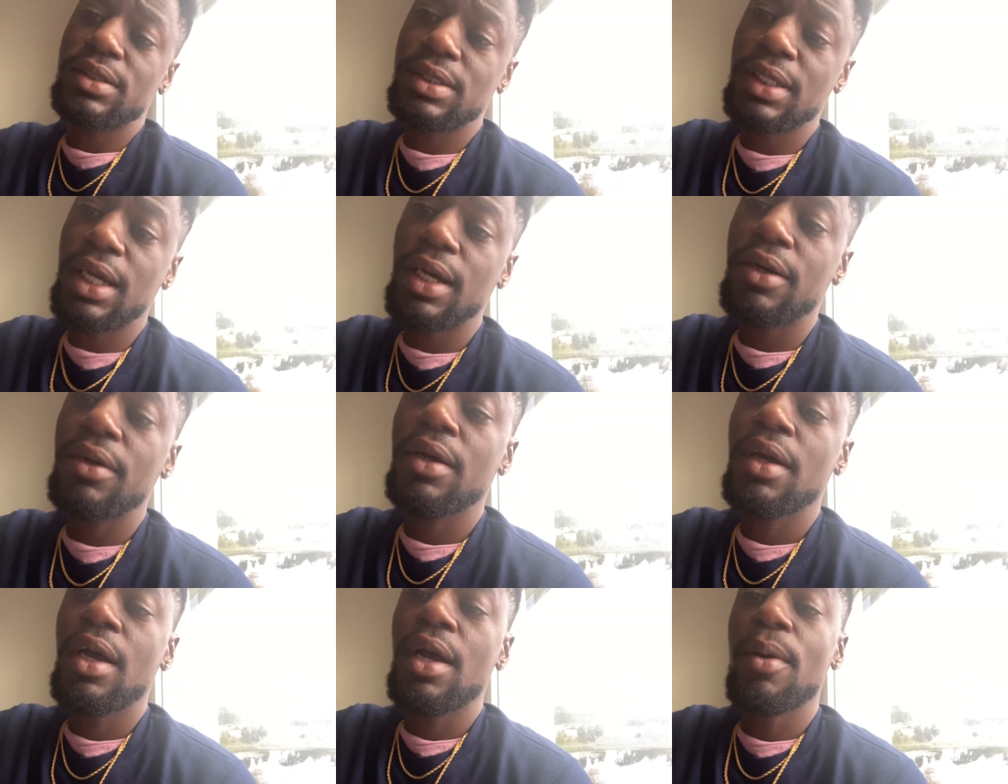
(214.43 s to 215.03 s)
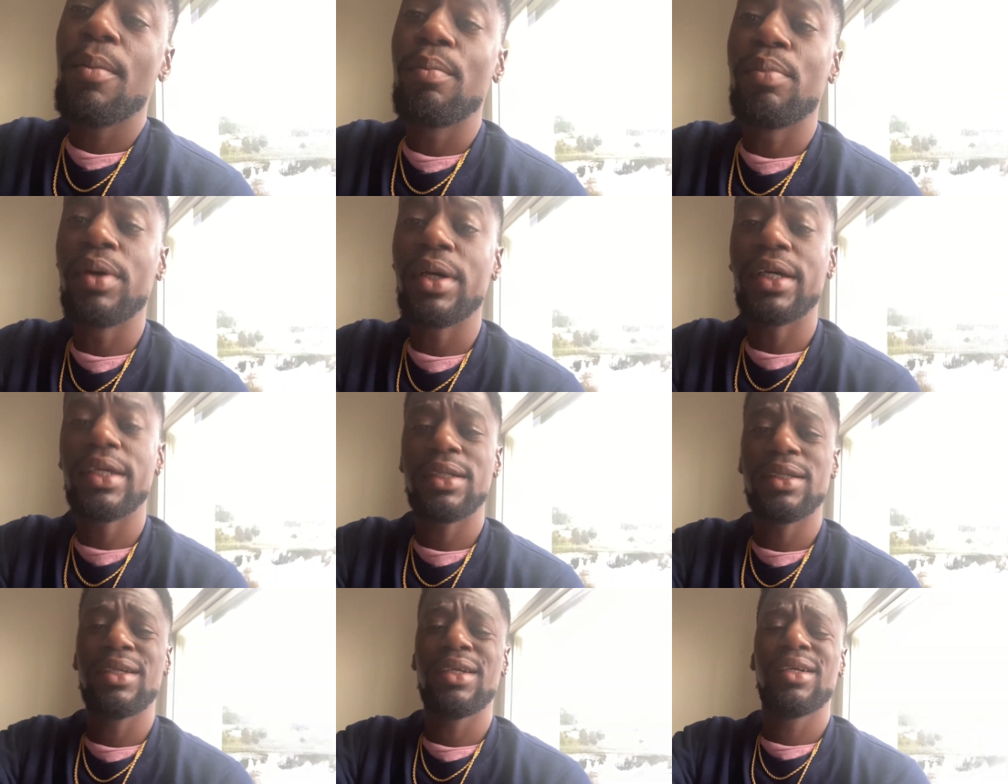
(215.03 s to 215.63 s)
out.
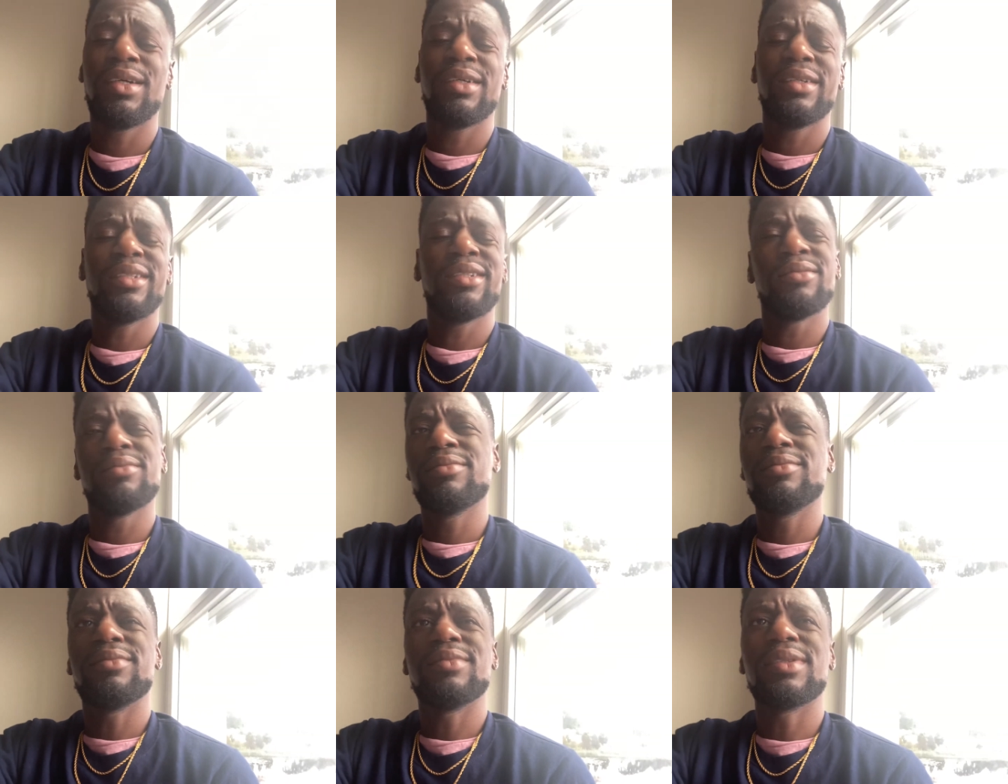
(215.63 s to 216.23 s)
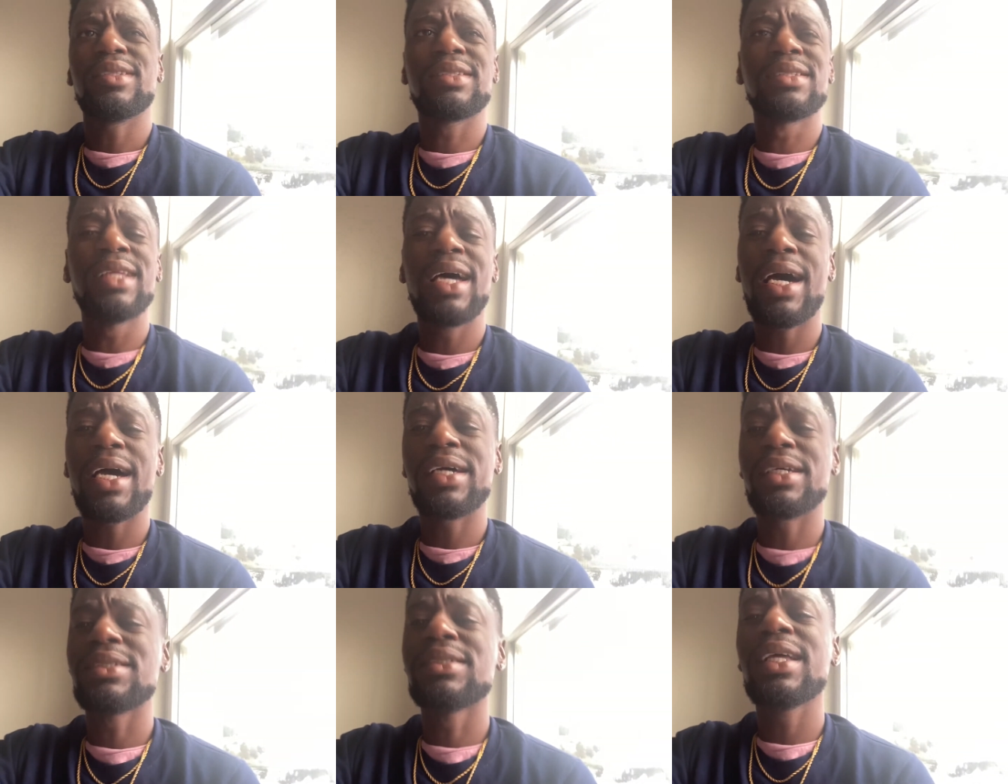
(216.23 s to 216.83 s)
But it's
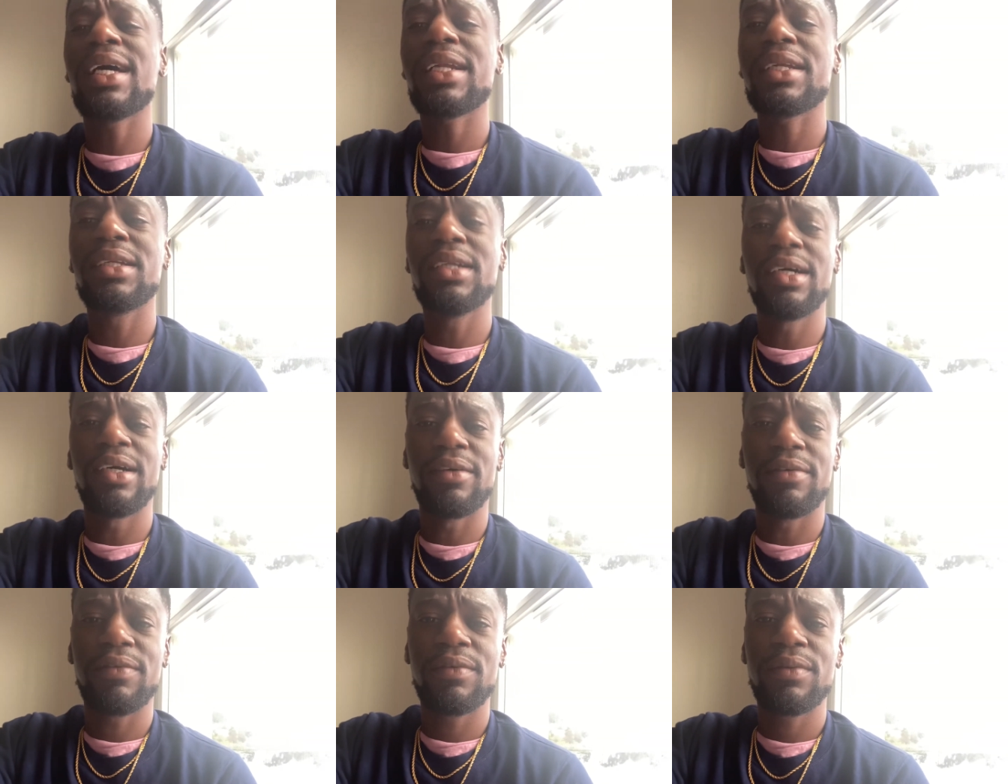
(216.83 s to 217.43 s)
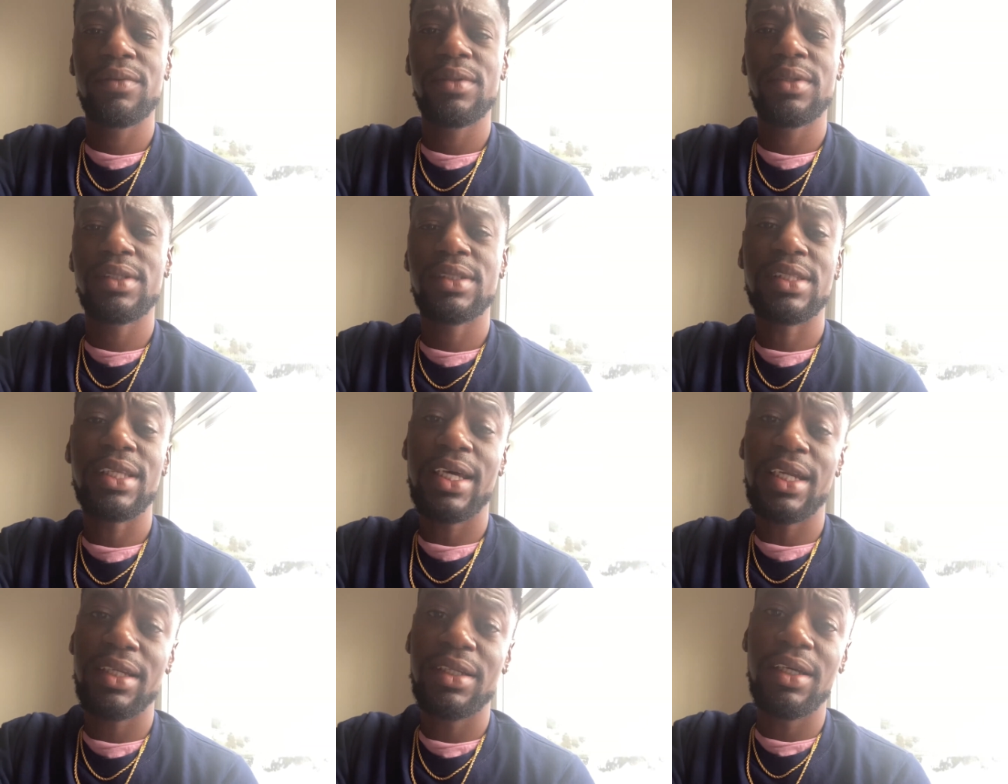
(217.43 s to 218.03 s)
not
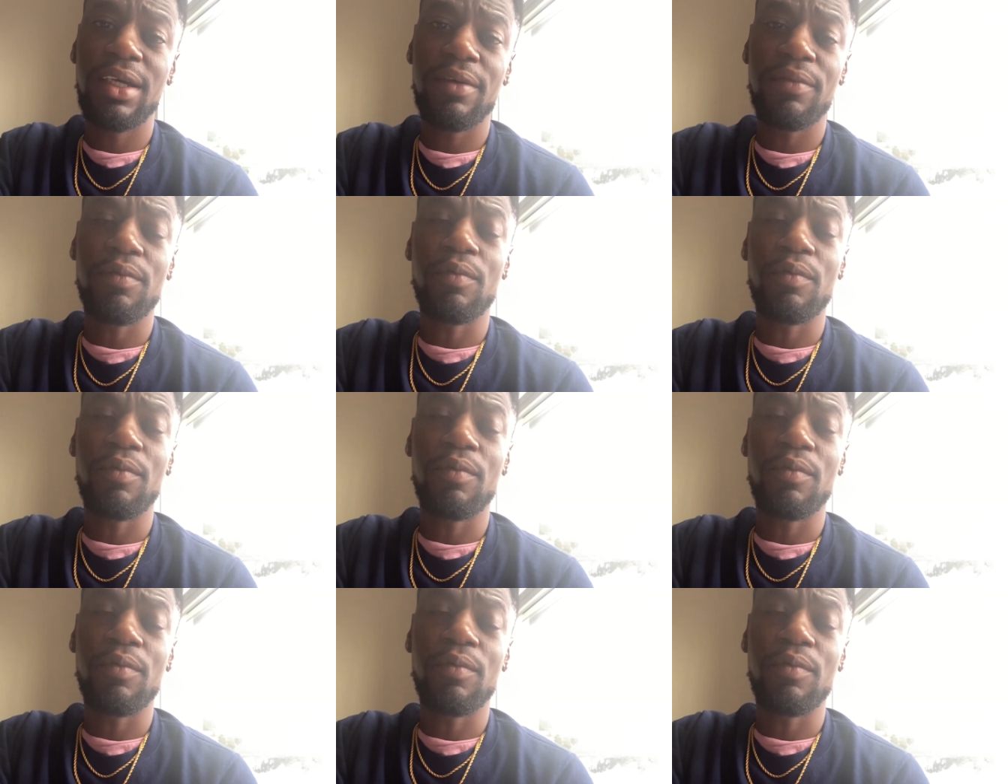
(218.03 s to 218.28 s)
enough.